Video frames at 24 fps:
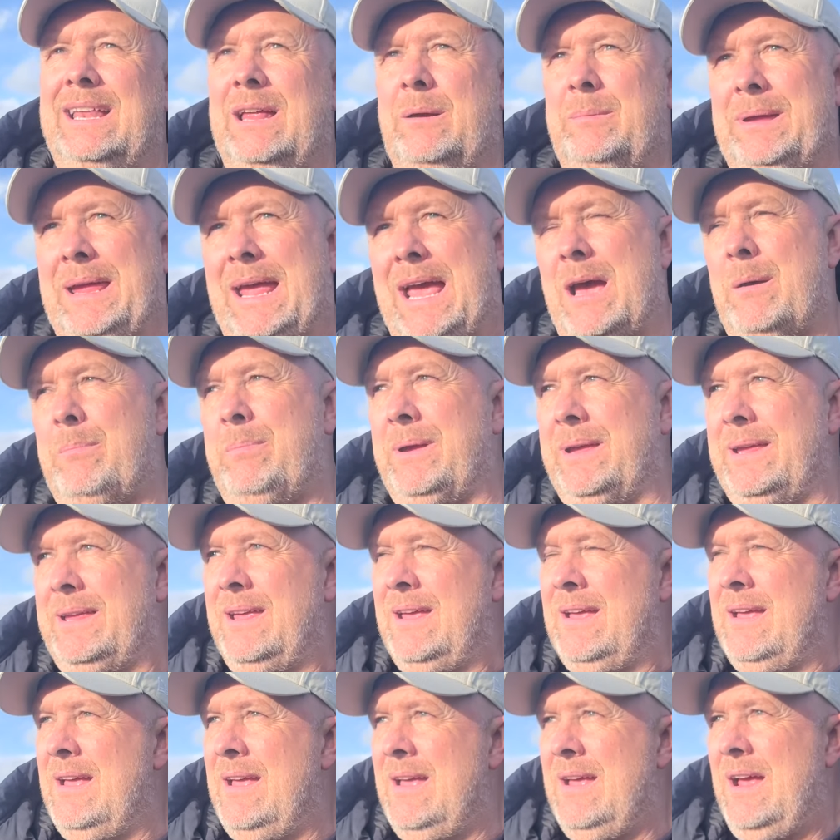They'll be happy,
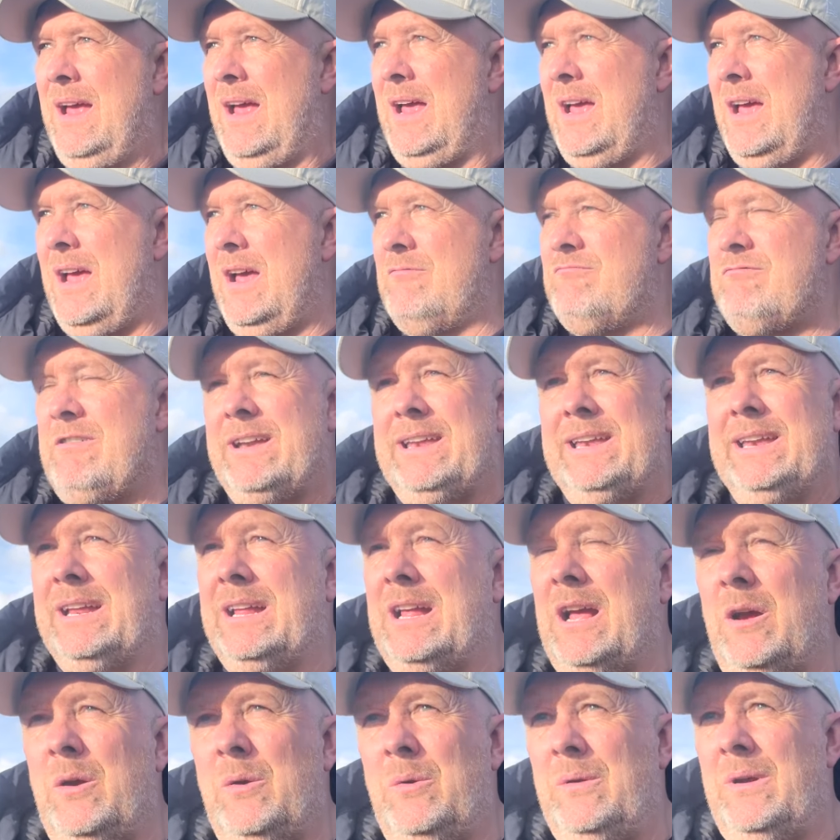ready to
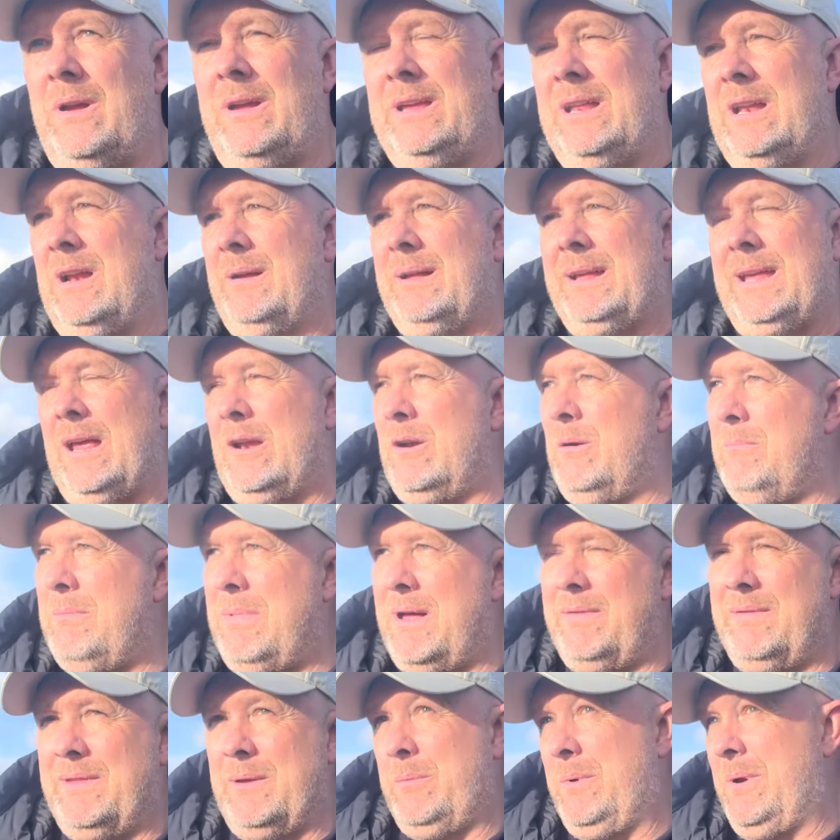go, you know, again on
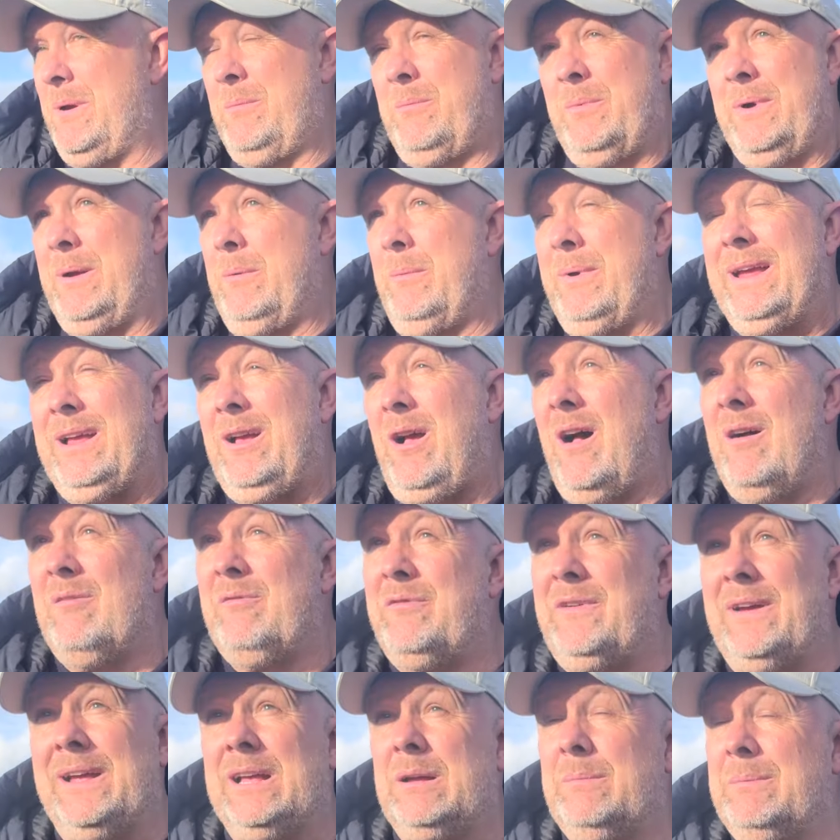Monday. We can't
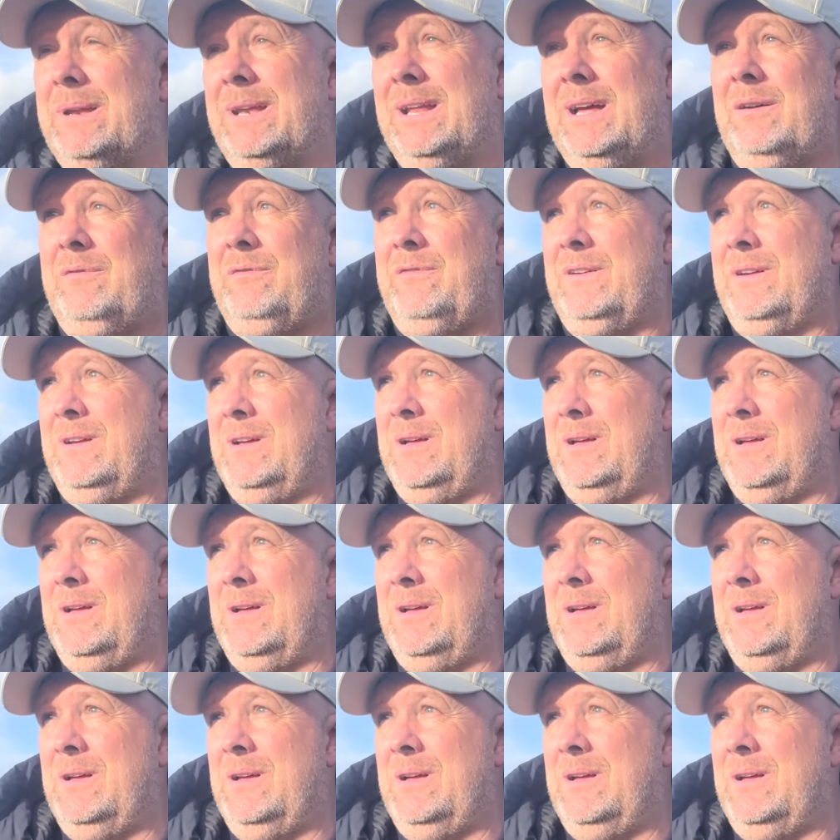thank them enough.